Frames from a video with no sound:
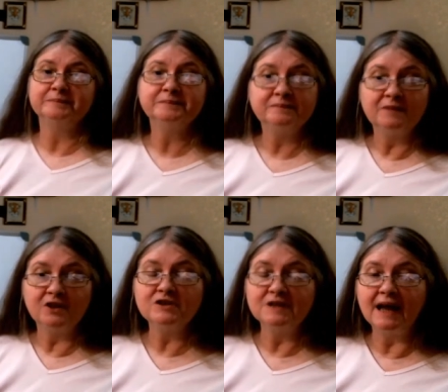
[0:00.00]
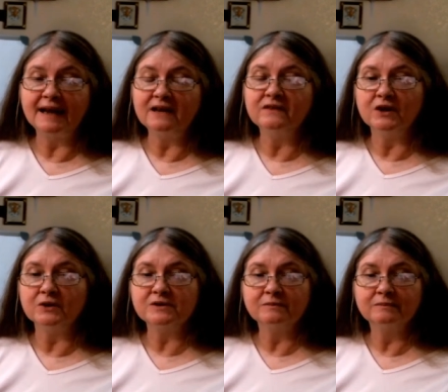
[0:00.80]
How is that
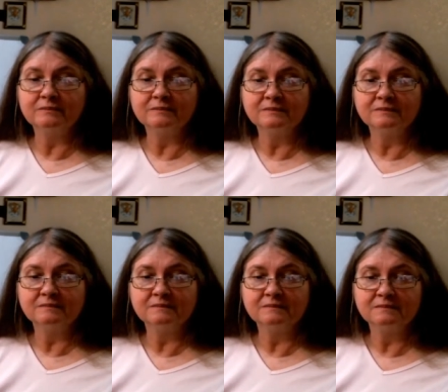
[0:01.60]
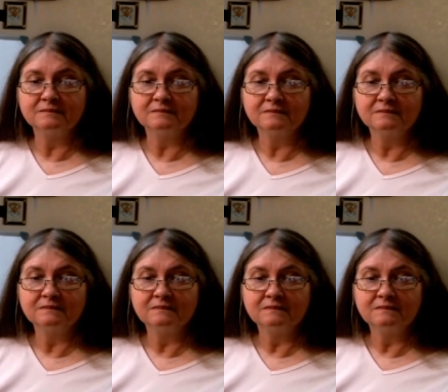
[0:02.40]
possible? I mean, physically,
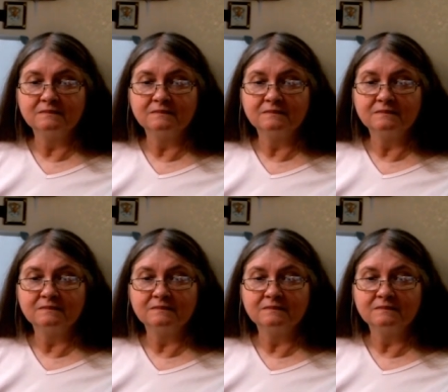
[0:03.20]
is it?